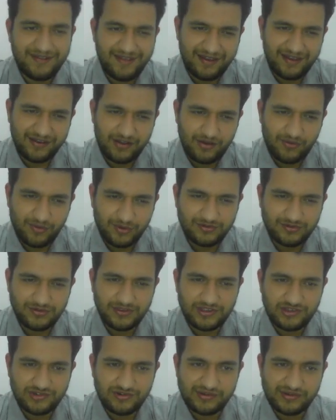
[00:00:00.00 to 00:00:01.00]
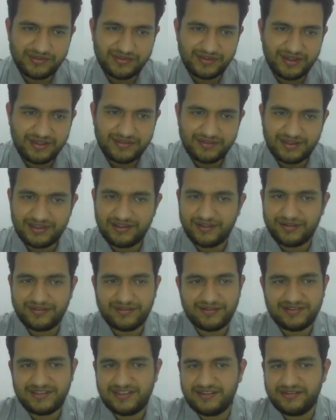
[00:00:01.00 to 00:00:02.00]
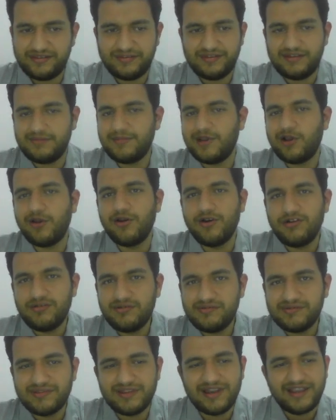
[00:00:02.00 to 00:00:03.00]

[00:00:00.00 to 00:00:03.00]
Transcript: I go on to the choices. It doesn't seem close.